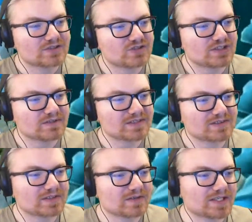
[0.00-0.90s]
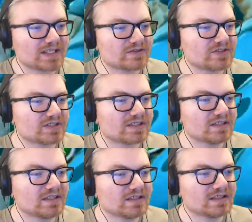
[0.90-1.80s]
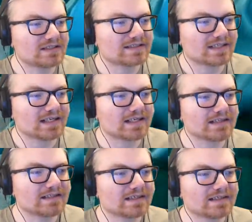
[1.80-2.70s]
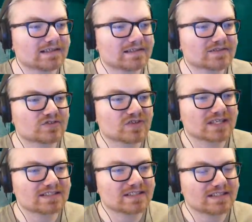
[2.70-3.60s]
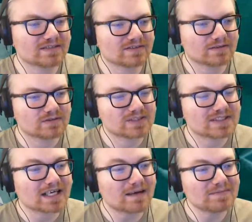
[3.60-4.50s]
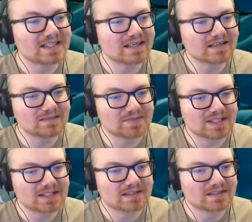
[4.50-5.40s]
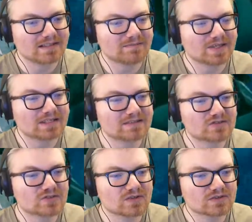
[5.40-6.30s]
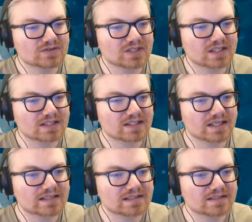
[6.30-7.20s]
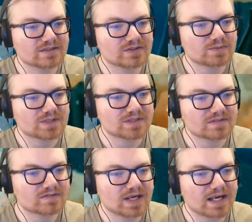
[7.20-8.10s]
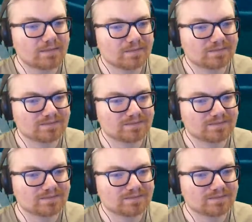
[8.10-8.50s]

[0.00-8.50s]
Generous donation aside, let us try to kill... Them. Stop telling me that my controller is not connected, you piece of crap.